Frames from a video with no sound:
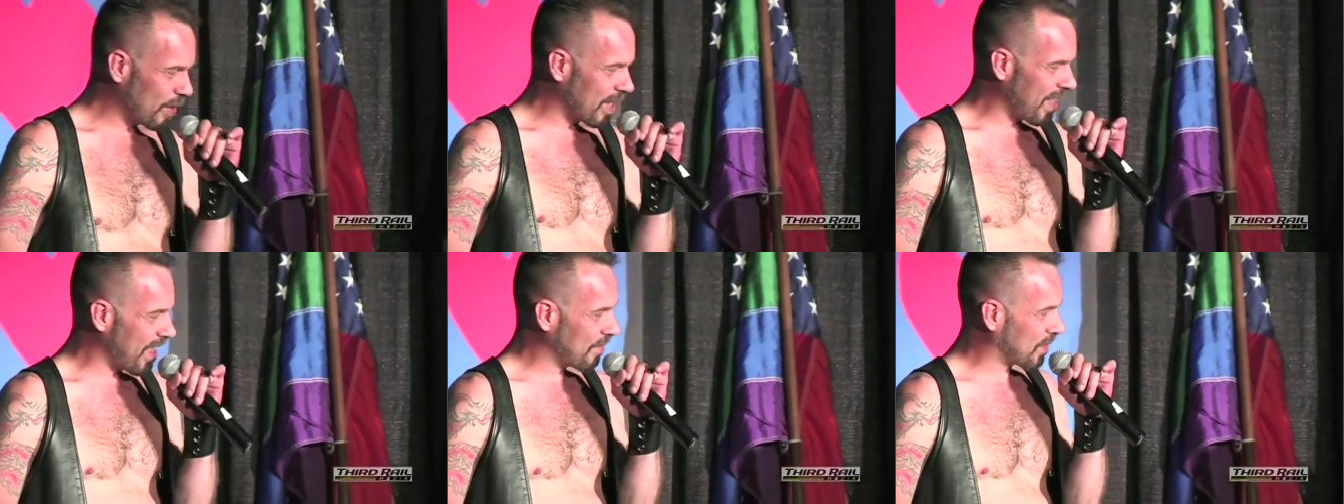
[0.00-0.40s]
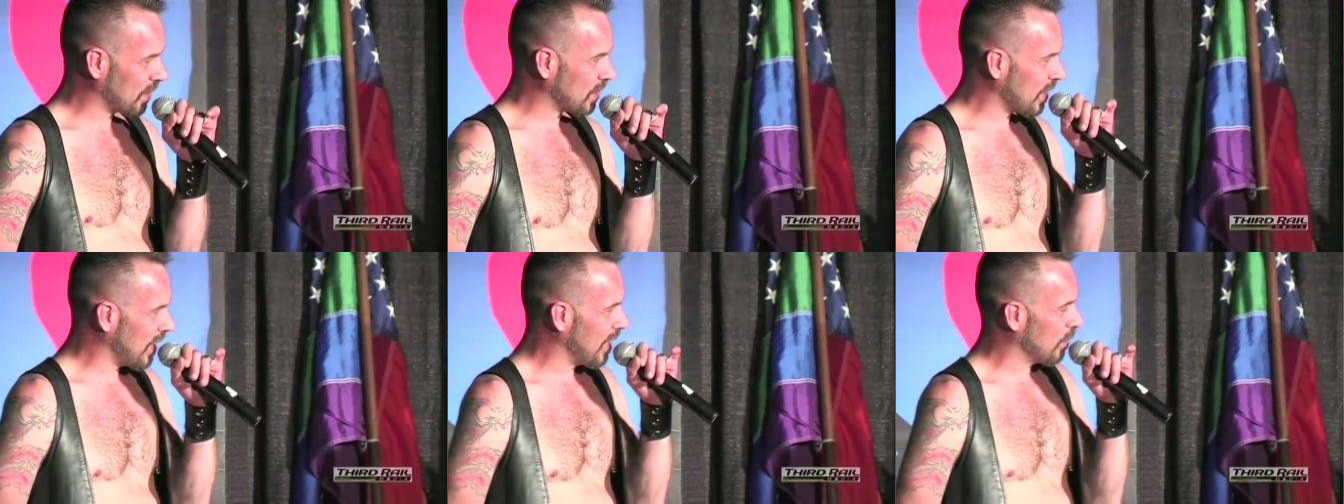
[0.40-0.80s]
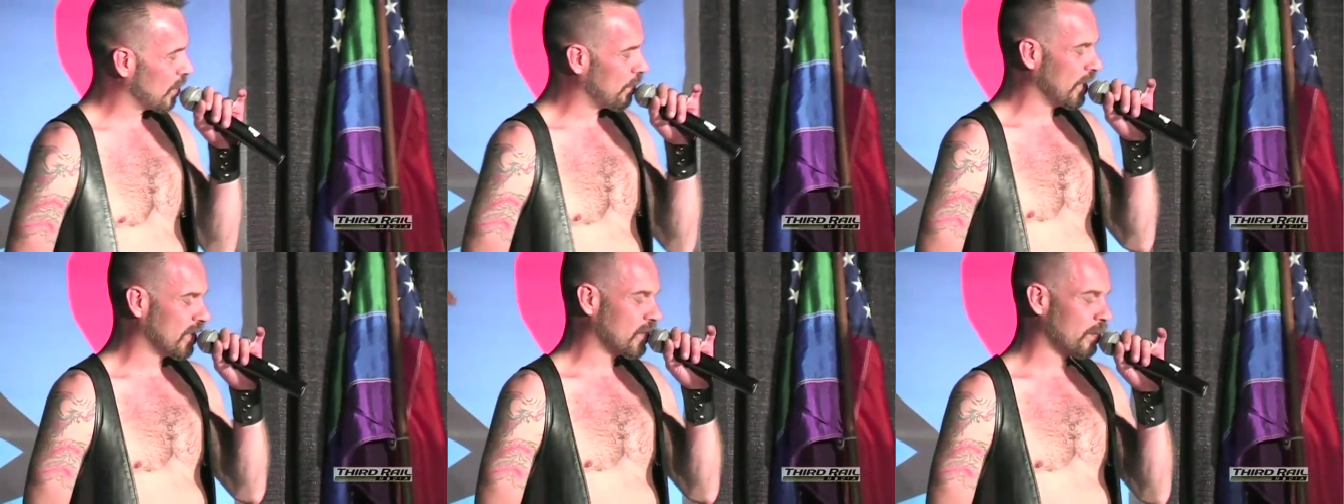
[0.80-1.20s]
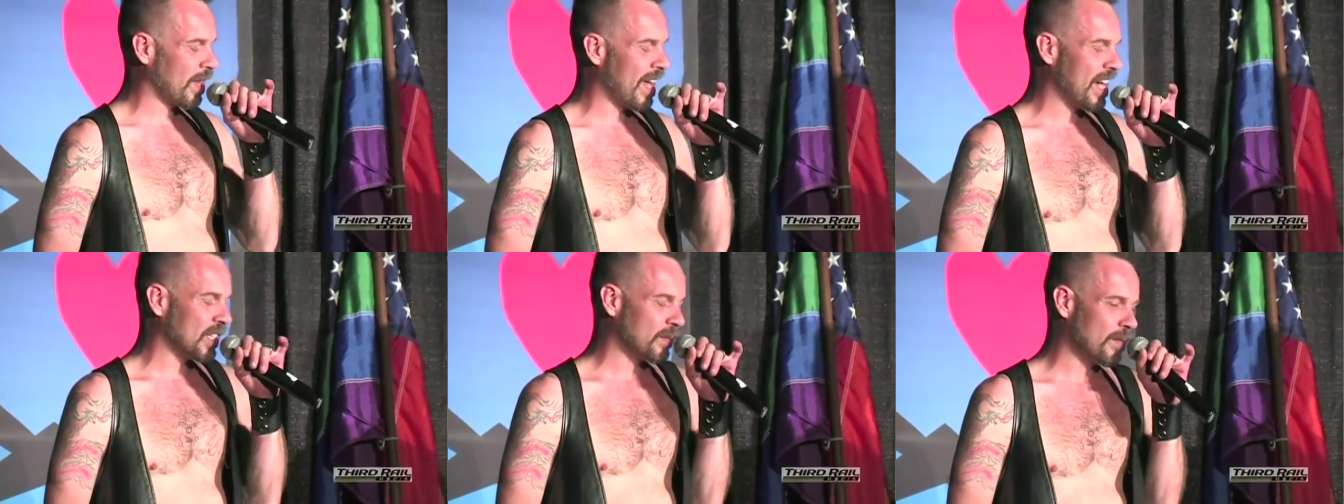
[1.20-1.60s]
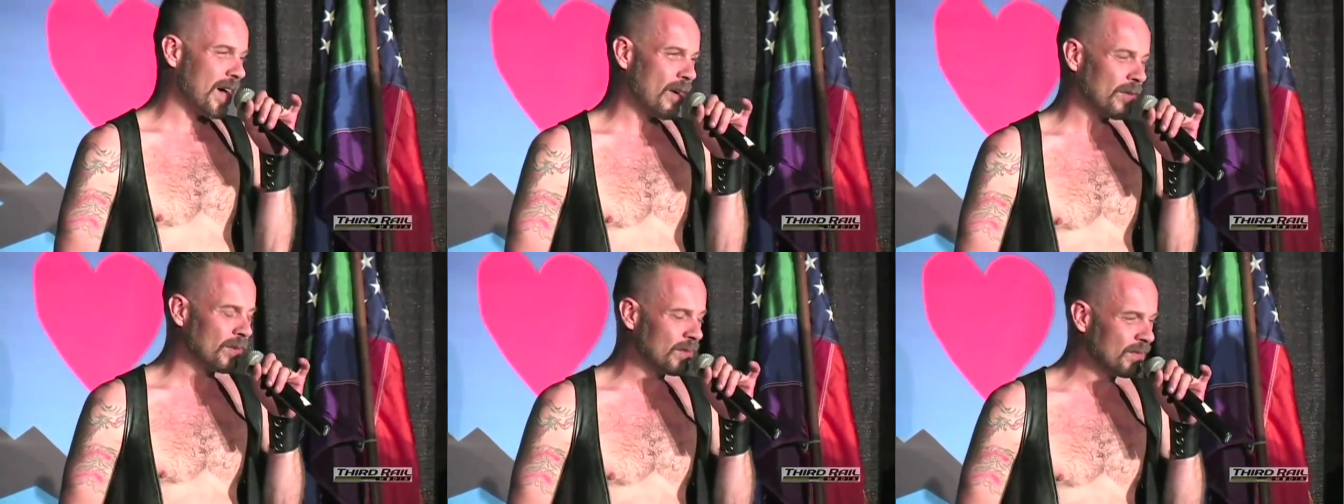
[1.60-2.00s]
would have to say it would be Splash
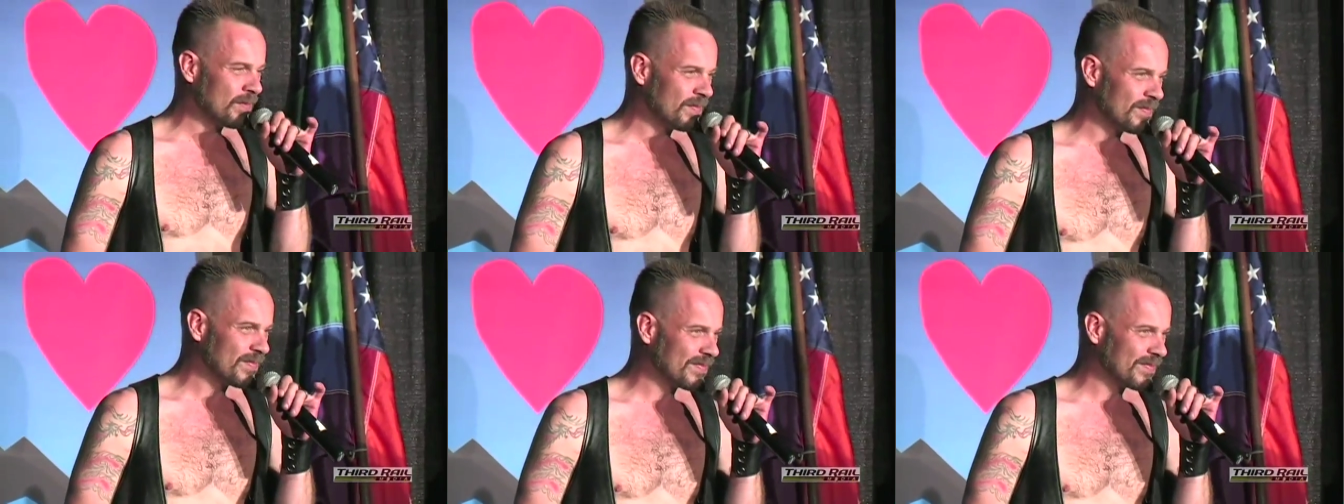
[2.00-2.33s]
Mountain.